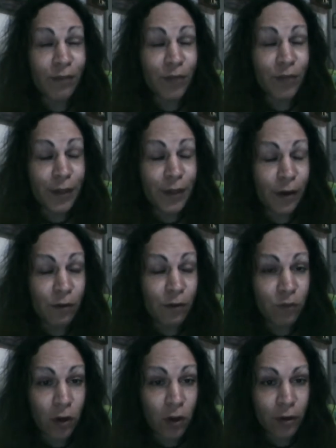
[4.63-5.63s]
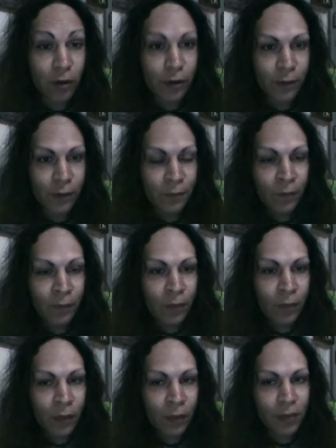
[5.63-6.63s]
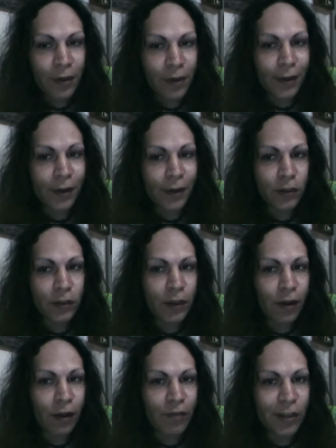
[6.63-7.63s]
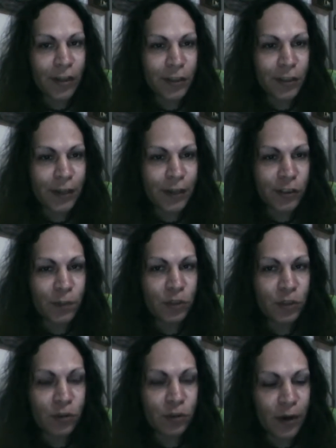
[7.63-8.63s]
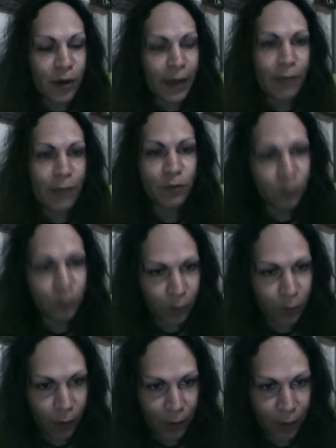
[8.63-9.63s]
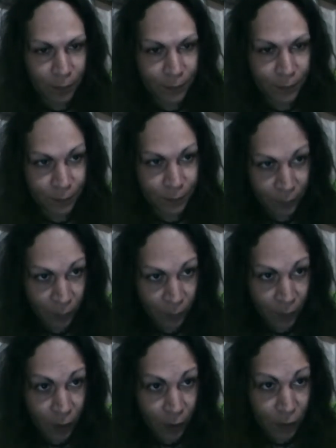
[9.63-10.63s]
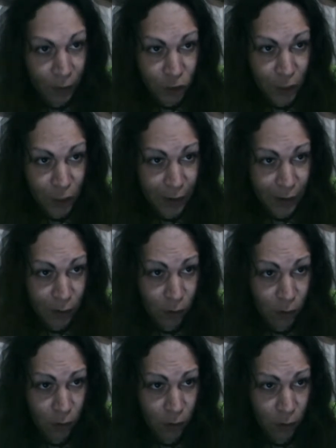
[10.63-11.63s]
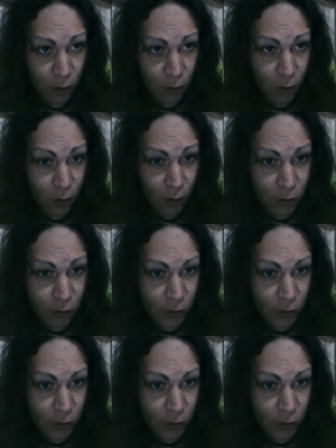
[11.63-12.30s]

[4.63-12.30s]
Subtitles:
video blog that I've actually unsubscribed from the channel called